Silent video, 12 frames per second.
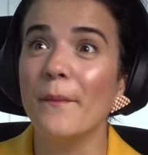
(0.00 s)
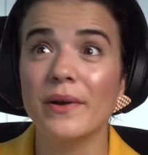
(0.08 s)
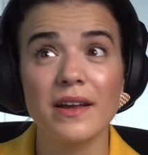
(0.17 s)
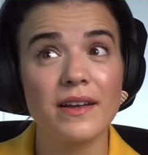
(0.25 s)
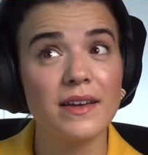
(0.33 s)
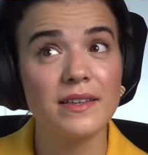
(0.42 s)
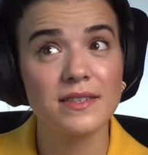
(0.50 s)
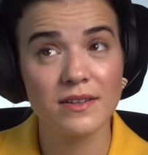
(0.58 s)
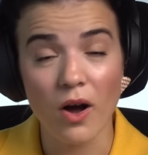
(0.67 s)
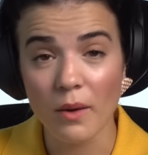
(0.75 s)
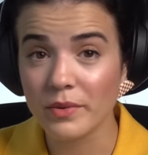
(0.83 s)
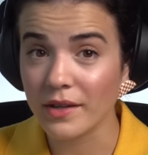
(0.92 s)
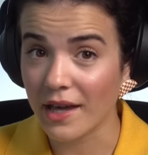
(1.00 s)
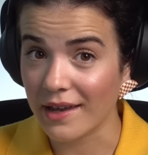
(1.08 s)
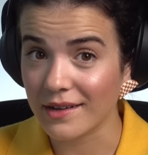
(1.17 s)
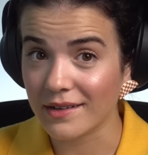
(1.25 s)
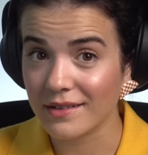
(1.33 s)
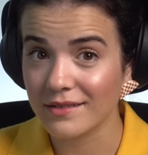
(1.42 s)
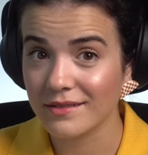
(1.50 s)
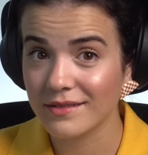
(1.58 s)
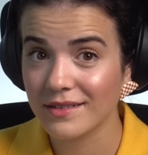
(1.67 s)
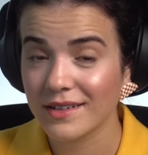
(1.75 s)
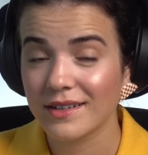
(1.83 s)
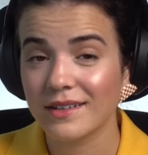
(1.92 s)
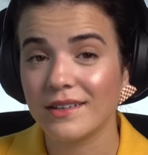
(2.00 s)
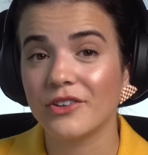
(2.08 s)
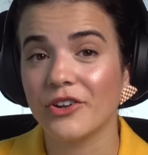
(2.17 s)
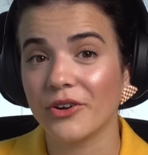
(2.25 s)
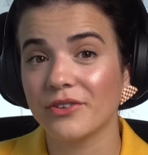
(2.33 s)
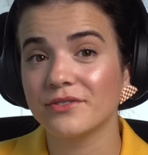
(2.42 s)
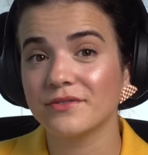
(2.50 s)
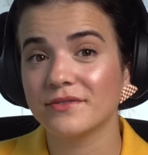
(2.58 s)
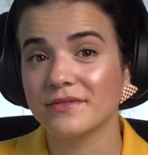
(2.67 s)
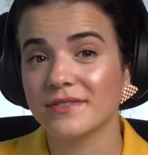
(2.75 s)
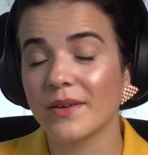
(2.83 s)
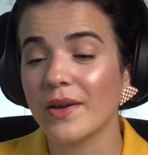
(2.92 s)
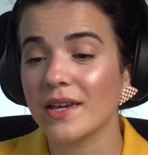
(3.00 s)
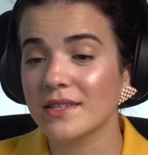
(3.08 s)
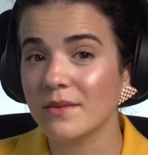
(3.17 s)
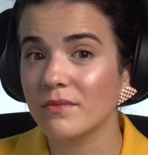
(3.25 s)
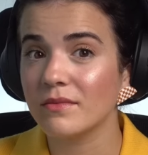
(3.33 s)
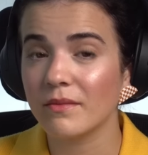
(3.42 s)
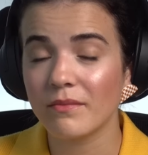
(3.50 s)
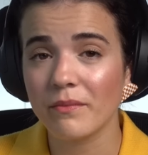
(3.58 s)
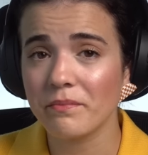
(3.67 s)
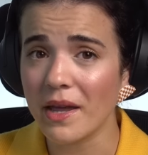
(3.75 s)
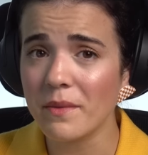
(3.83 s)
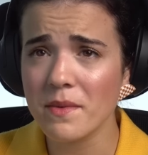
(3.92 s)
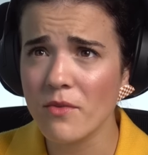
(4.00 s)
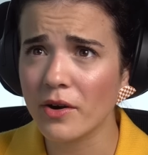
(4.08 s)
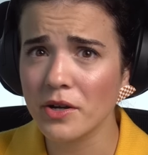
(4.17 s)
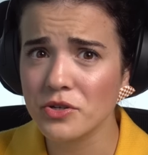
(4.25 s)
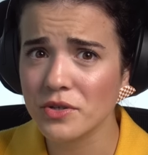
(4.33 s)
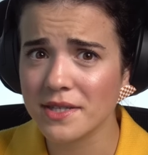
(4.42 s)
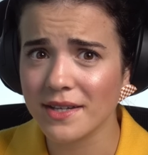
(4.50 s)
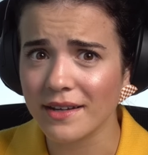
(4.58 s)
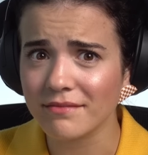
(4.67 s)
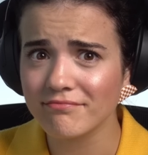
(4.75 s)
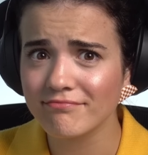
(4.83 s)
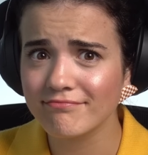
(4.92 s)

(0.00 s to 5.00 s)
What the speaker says: But it's complicated, you know? That makes him maybe more interesting.